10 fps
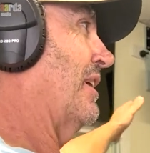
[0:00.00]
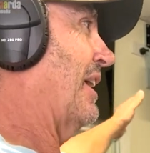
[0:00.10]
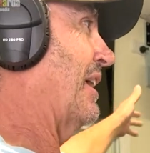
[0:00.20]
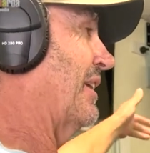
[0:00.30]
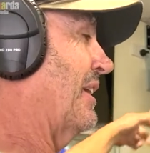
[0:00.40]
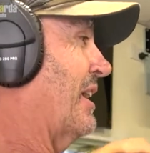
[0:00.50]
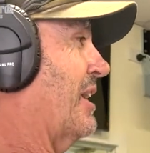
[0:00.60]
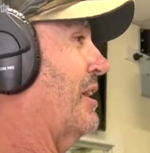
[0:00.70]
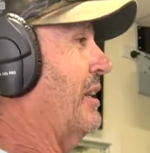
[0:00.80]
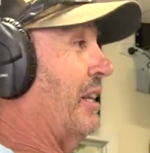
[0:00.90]
And then,
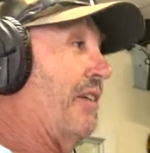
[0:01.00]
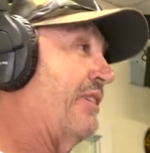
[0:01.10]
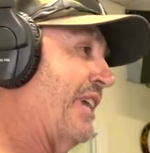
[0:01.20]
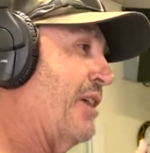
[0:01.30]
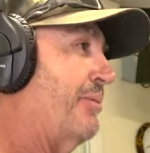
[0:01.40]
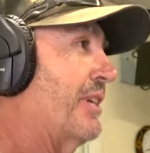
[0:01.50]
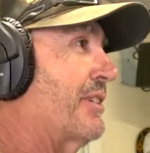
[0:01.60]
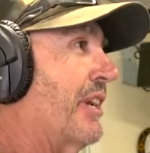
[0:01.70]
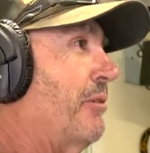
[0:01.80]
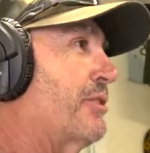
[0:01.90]
uh, and even Dampier.
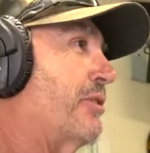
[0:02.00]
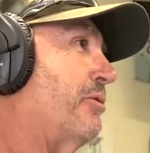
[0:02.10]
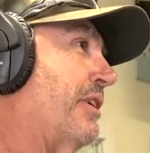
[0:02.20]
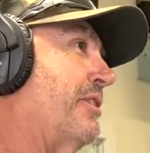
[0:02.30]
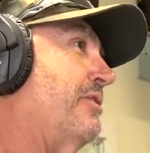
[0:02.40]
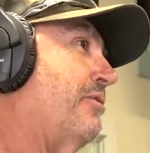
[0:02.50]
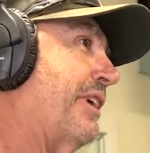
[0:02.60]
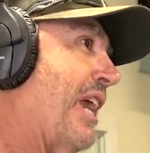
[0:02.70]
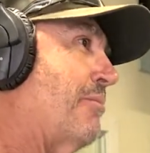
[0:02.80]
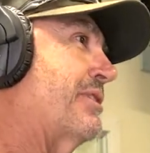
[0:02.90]
So he was on all the all the
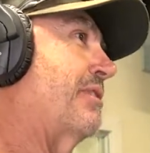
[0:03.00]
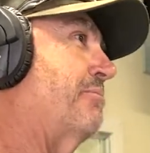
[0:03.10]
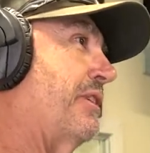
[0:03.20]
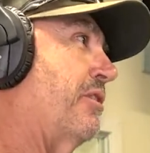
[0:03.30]
camps that when they were